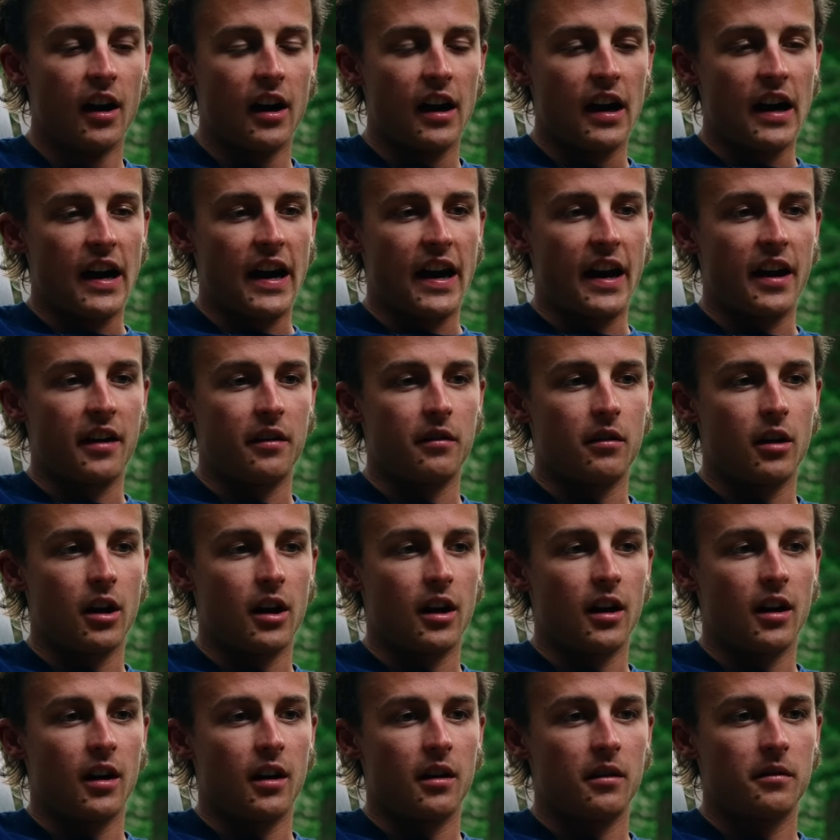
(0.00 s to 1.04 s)
had
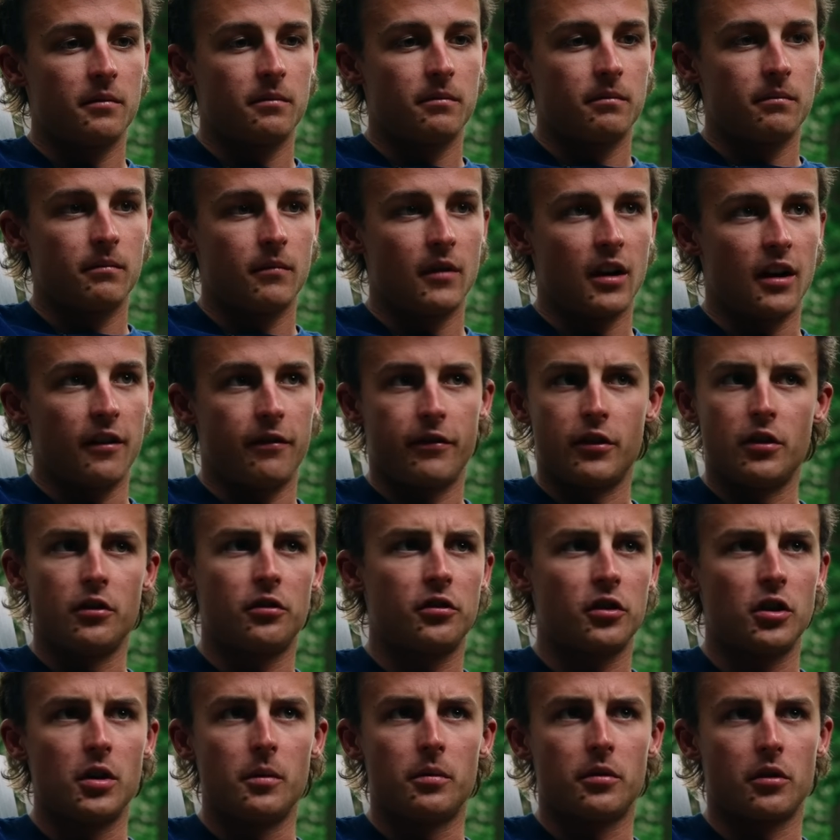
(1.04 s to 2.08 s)
a few
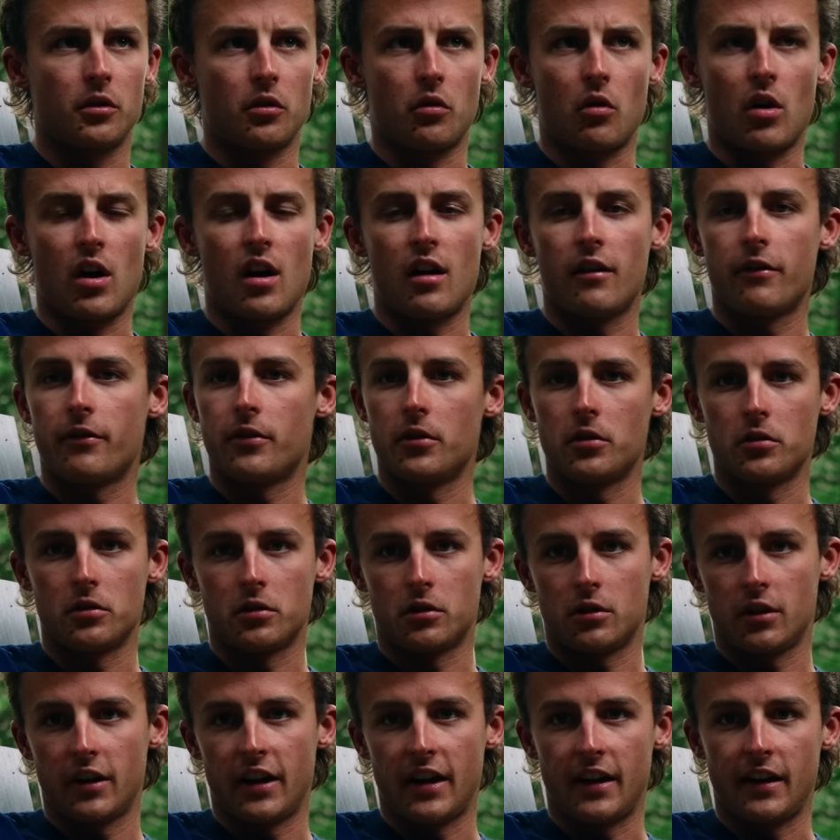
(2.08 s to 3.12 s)
scoops of the raw
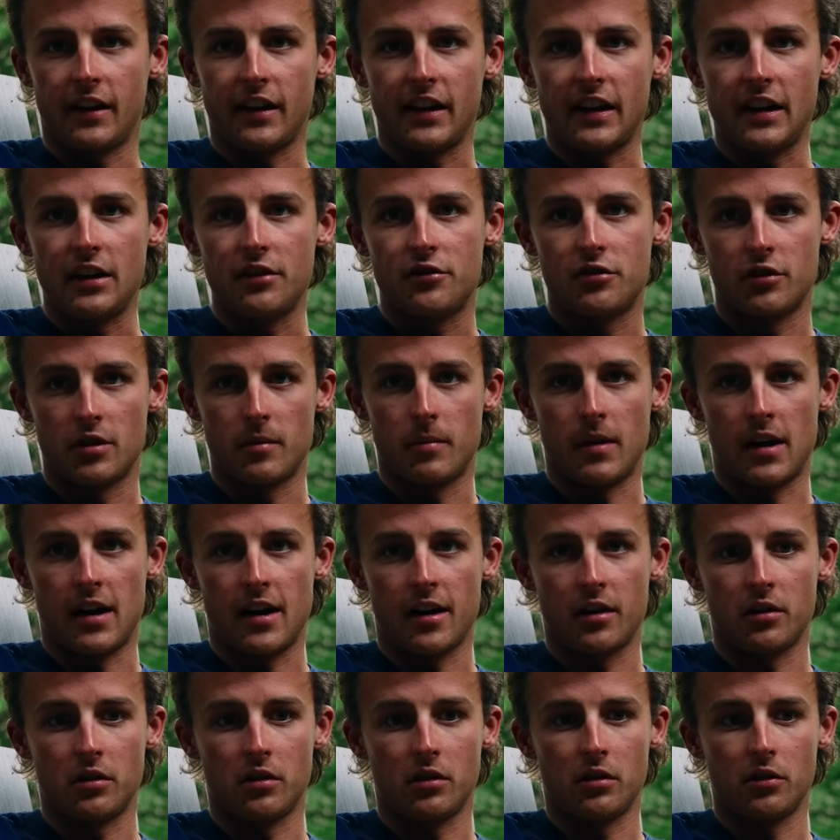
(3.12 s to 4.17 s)
fuel in each of the
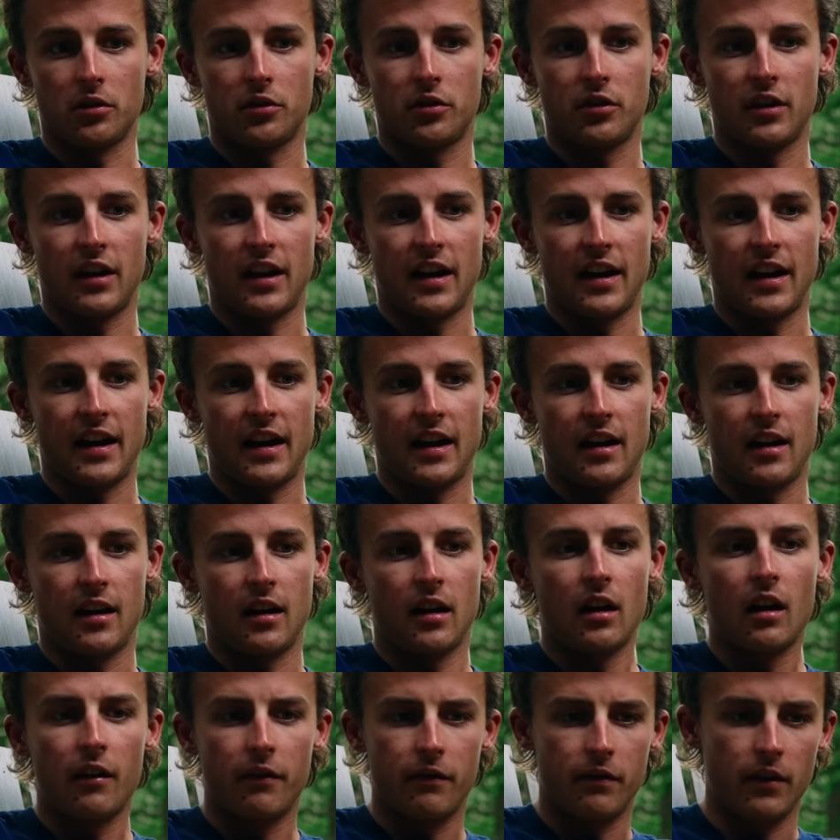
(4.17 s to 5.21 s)
bottles,
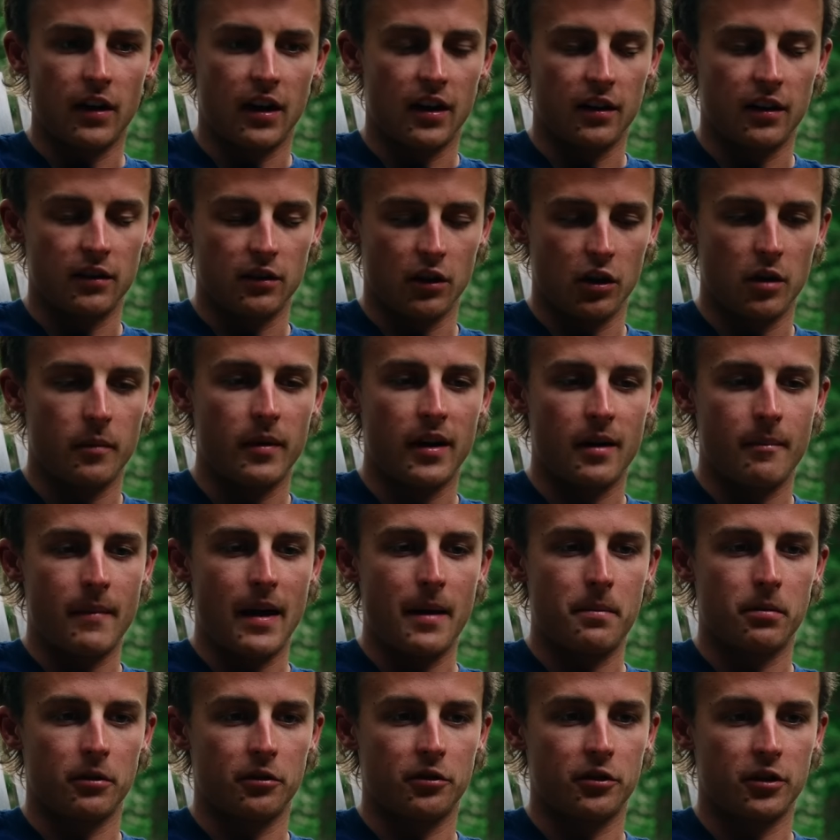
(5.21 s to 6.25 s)
a little bit of
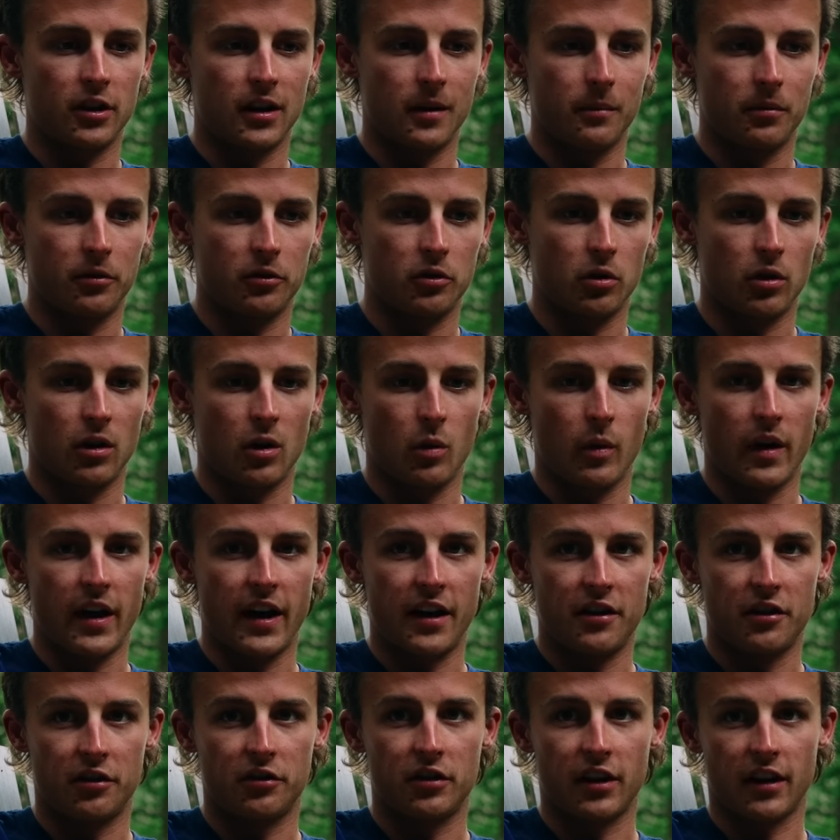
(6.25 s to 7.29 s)
maple syrup stored away
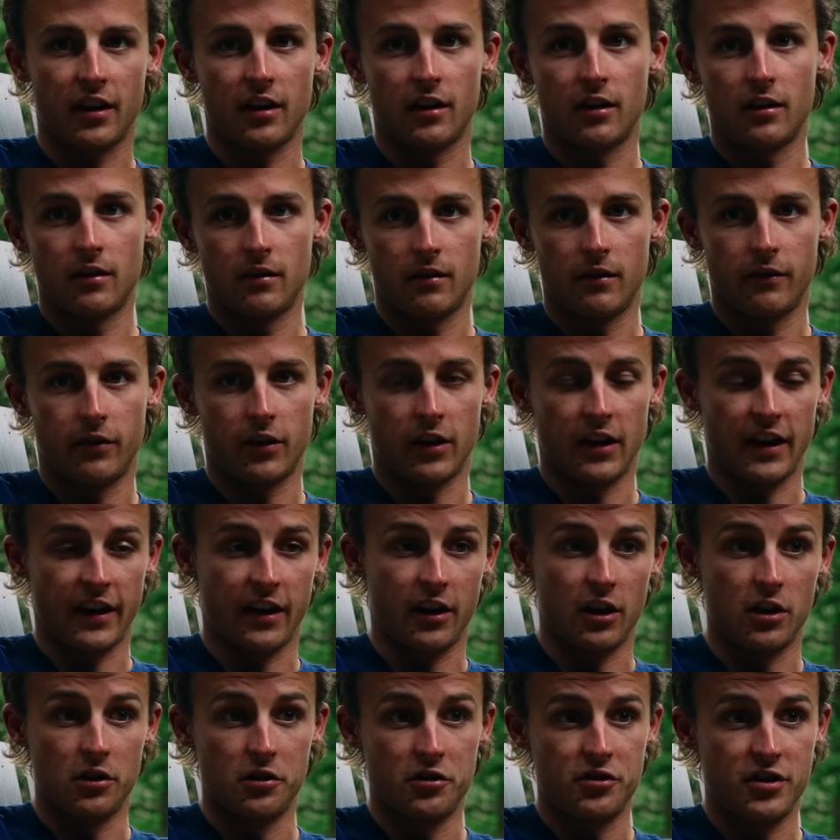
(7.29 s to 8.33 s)
just like for an
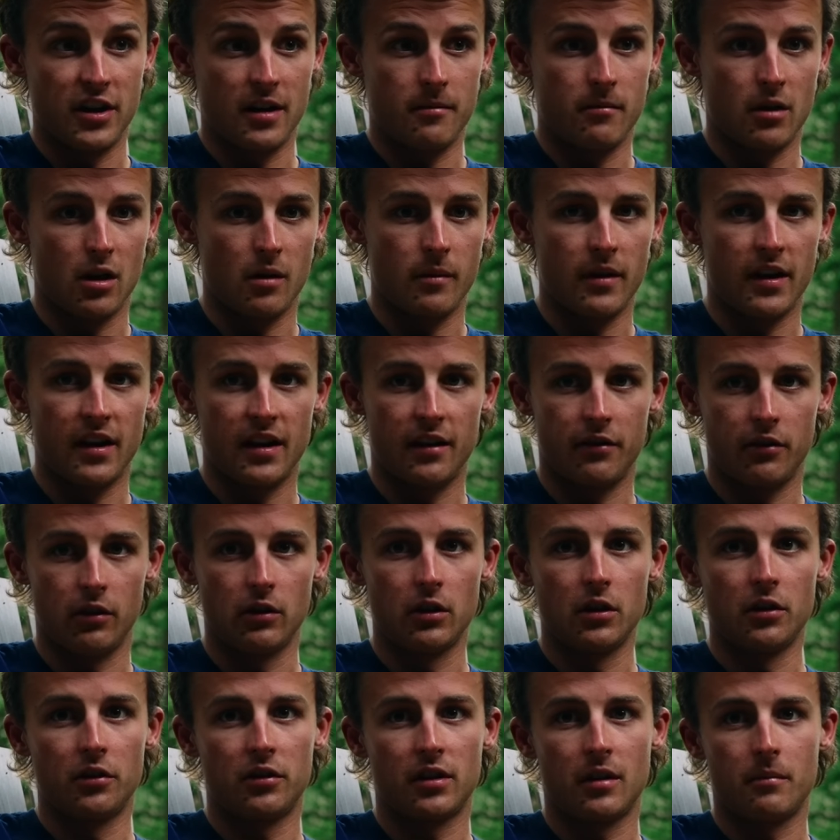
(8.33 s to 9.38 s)
oh shit moment if you
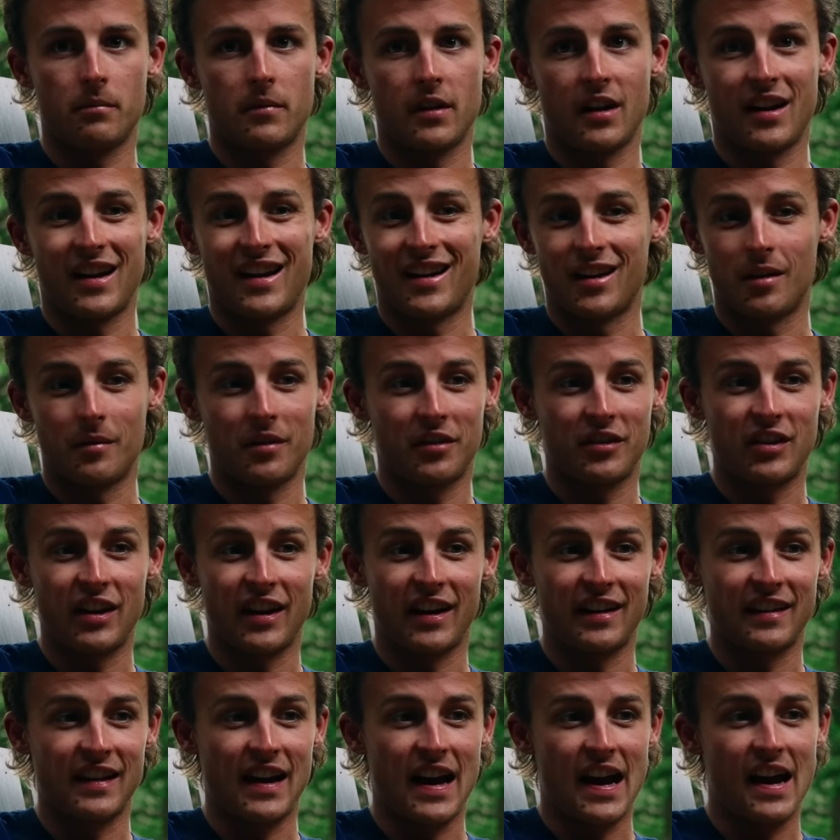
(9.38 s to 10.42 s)
lose something. Ended up just
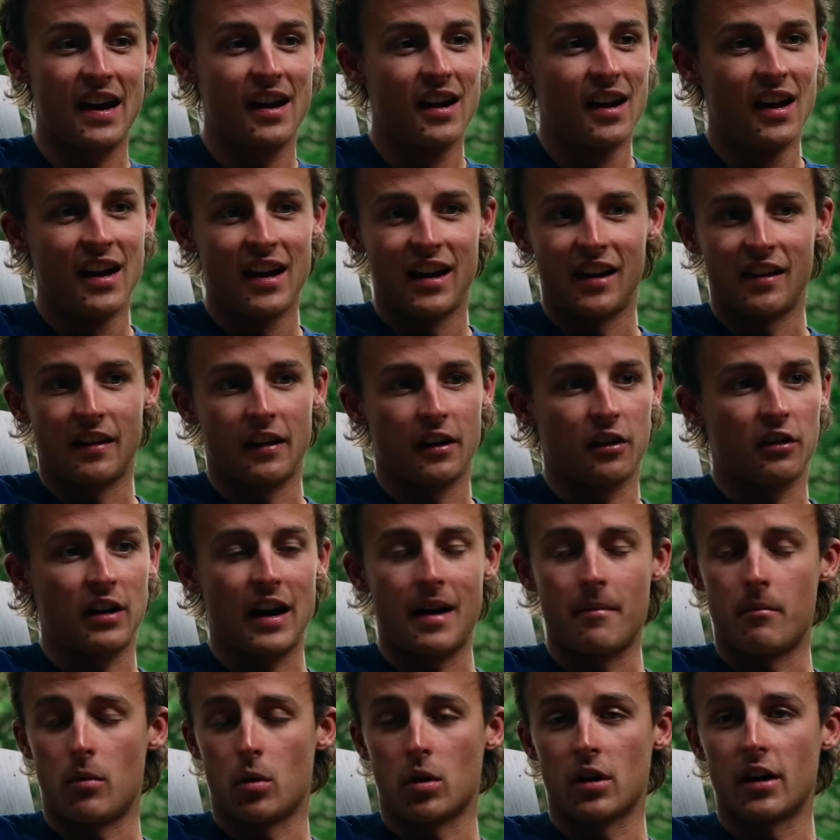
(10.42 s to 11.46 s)
taking that, and then I
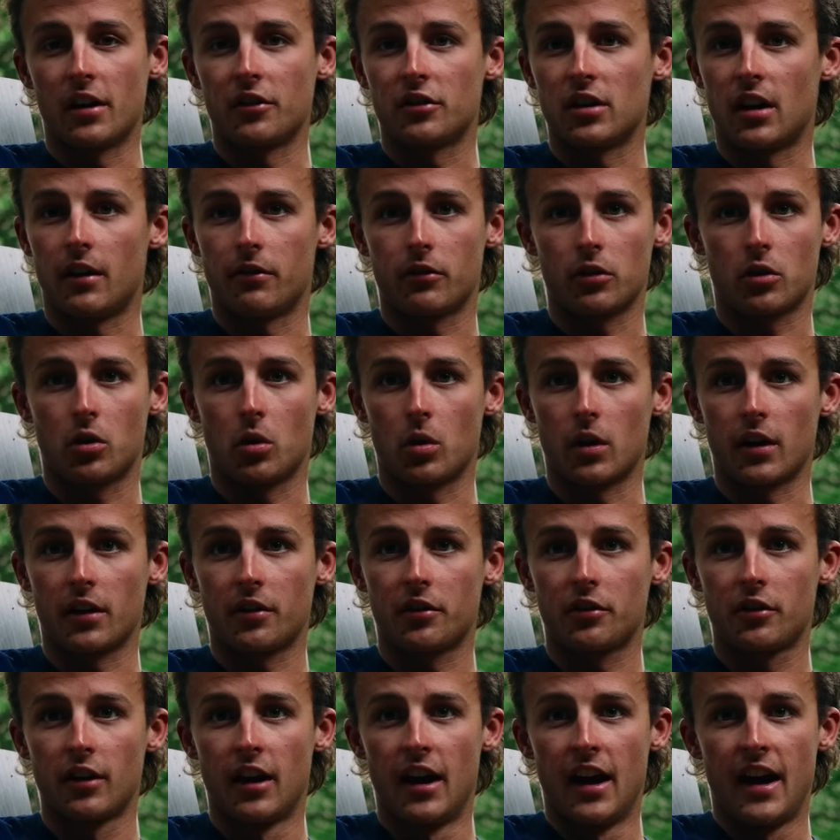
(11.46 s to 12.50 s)
grabbed Morton's off the
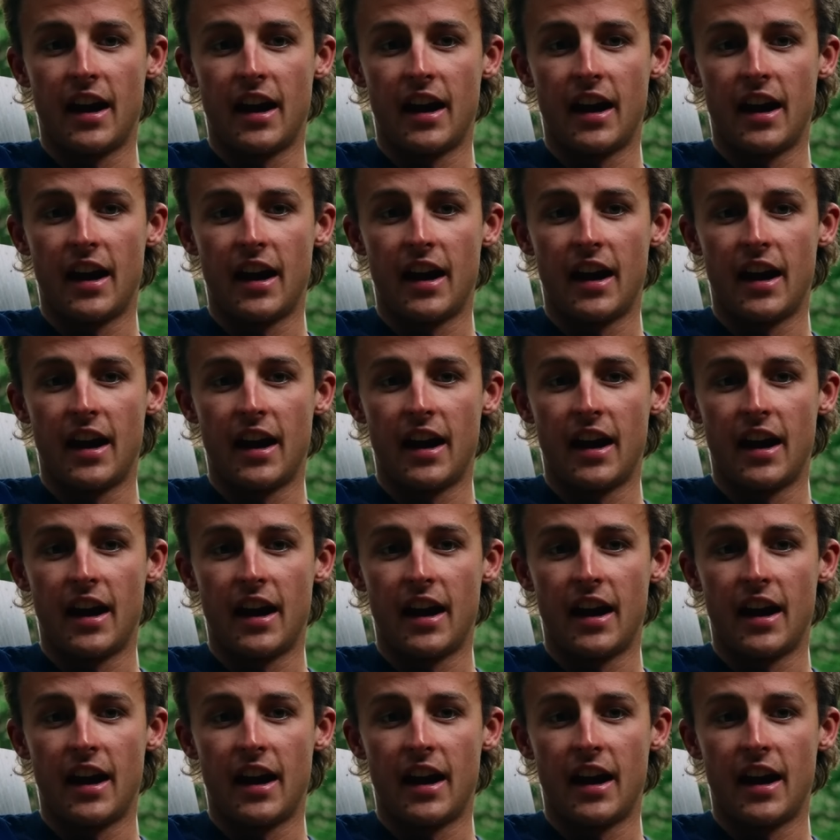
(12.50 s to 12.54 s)
course.